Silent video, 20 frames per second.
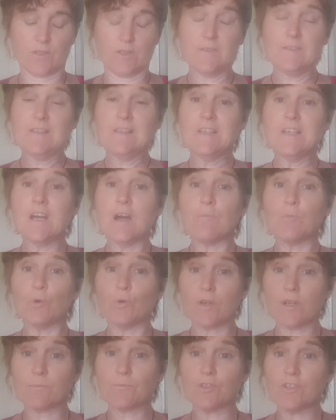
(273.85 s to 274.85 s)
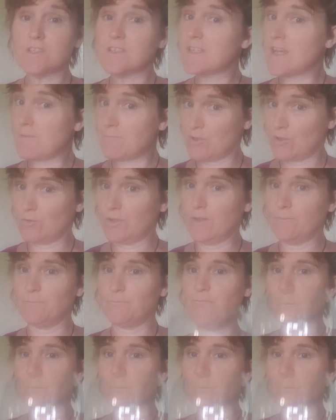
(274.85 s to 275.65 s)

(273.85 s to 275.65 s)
you. But what I'm going to demo in